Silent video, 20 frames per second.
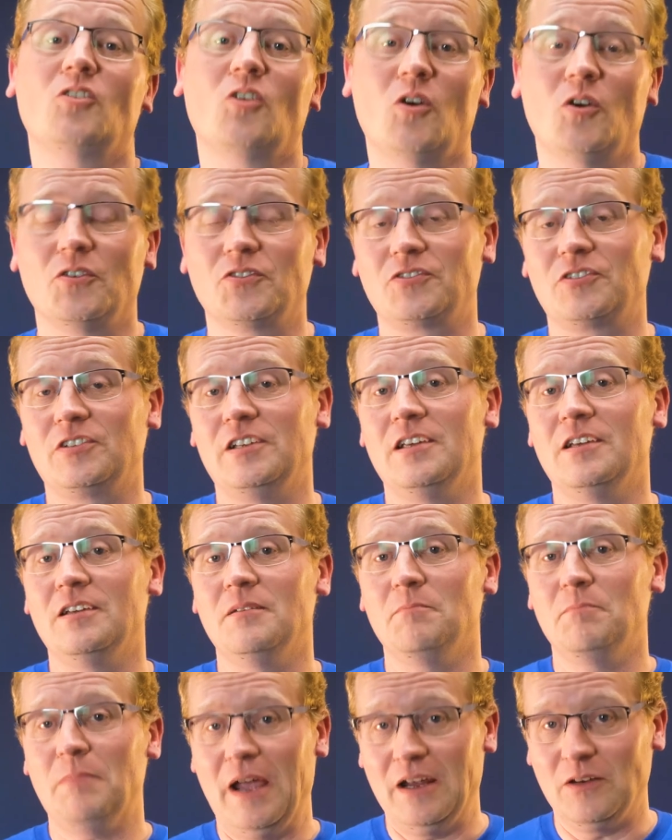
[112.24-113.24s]
costly
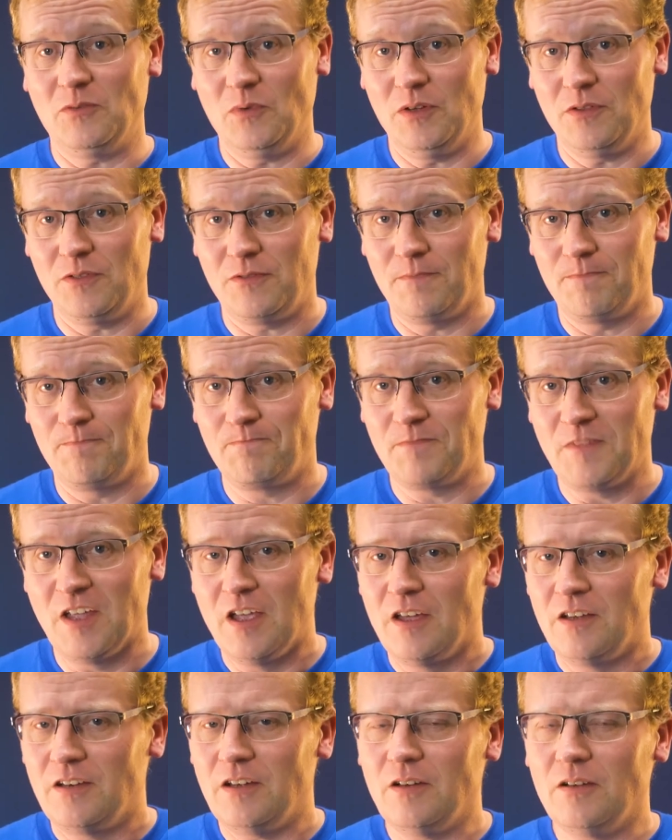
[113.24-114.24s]
bandwidth.
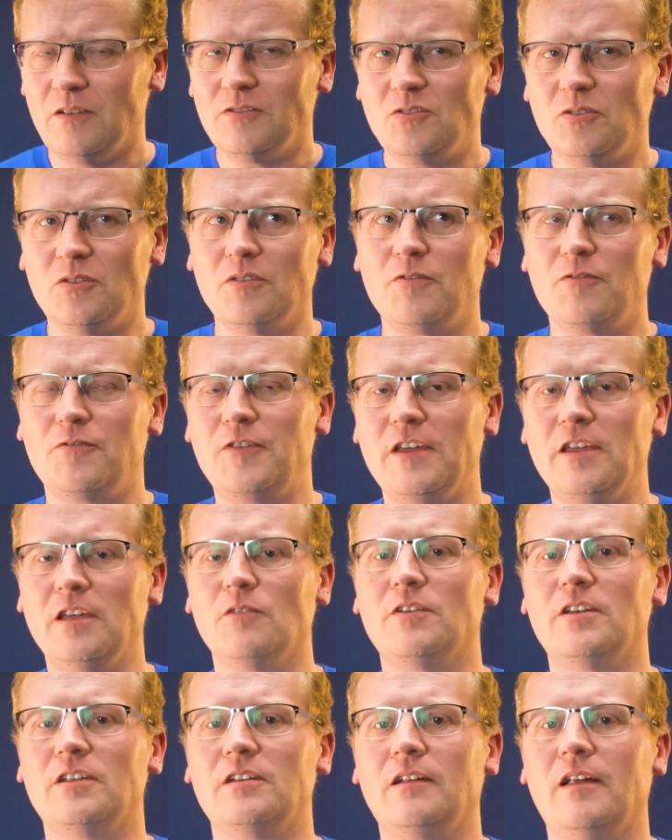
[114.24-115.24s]
Now, sort of think
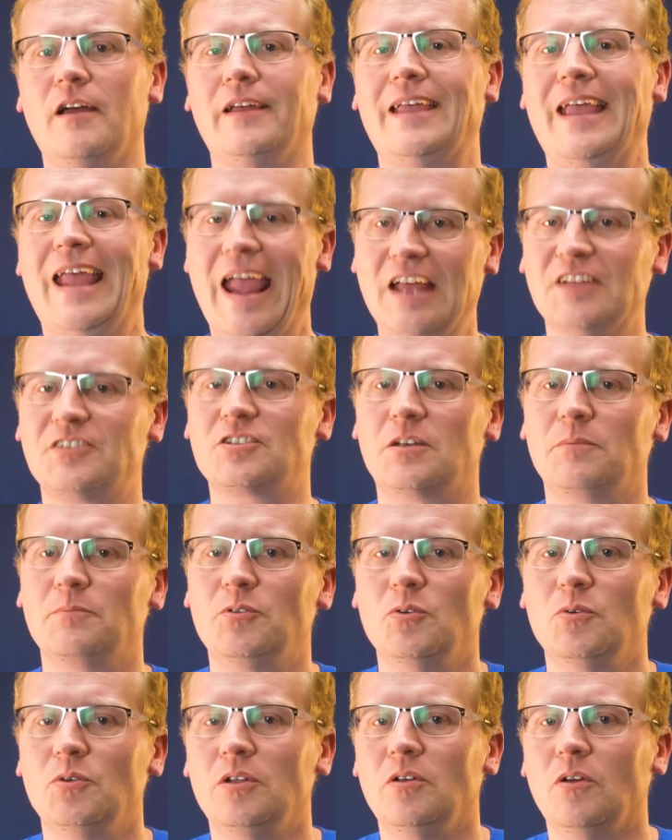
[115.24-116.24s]
of it like edge
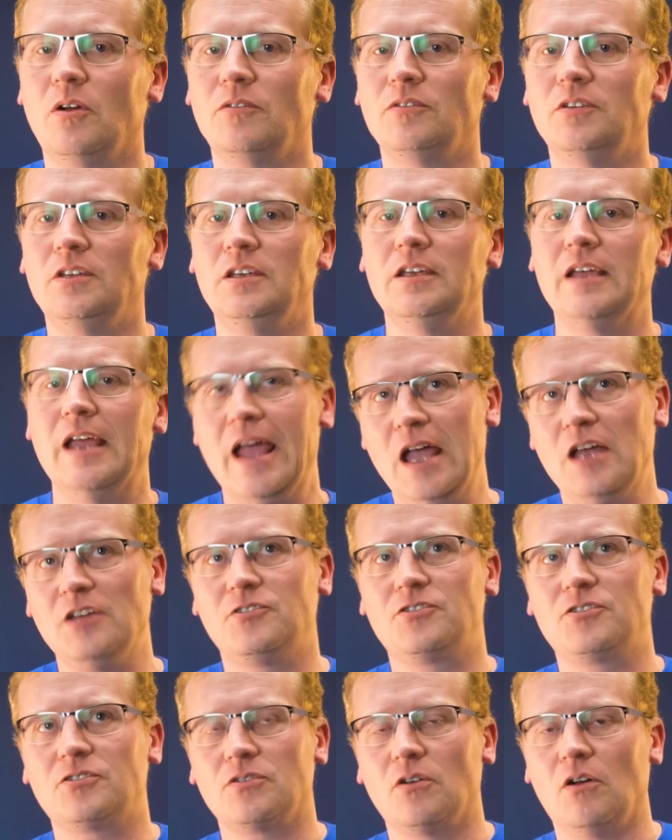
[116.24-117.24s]
computing on the
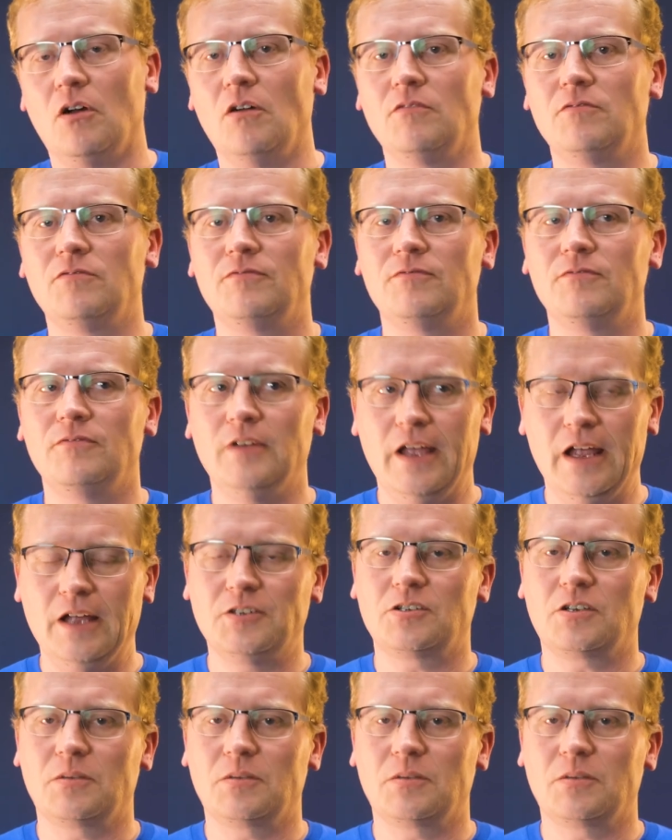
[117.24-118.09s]
edge of edge